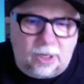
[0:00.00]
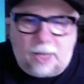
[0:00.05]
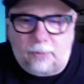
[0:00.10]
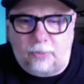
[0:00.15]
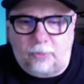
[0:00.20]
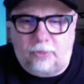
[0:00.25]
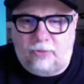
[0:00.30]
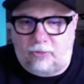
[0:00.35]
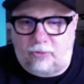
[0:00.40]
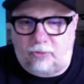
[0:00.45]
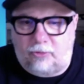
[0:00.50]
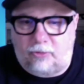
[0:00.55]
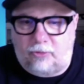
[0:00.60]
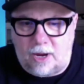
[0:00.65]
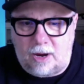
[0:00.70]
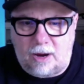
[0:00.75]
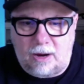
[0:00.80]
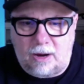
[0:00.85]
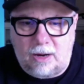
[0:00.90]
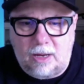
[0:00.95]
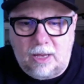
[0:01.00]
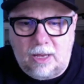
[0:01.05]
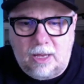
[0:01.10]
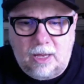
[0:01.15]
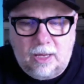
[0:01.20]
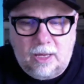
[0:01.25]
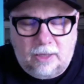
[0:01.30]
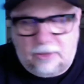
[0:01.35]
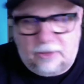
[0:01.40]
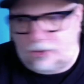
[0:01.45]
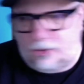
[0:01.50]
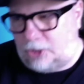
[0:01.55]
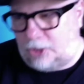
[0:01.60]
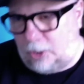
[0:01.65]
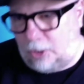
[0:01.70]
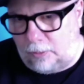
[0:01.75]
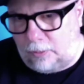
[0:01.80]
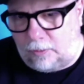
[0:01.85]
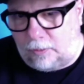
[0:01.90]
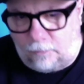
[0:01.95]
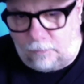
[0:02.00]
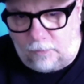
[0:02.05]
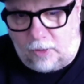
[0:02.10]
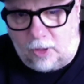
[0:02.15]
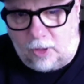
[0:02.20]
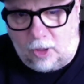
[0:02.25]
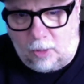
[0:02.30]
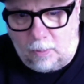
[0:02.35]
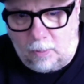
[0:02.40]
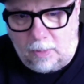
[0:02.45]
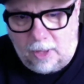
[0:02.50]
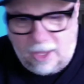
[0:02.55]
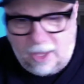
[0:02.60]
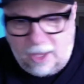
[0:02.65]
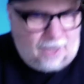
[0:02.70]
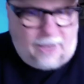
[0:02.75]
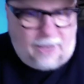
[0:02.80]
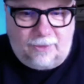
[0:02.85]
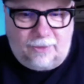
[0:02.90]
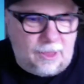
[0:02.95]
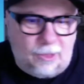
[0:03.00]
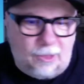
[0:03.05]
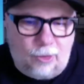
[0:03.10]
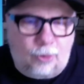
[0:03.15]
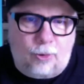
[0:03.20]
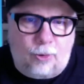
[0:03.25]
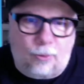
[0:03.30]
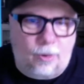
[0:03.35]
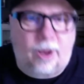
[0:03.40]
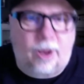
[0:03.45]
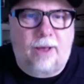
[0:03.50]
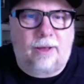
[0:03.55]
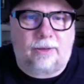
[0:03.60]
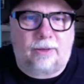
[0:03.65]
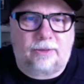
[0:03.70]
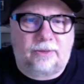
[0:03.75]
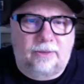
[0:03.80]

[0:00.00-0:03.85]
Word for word: I was just there to show this film and then look around.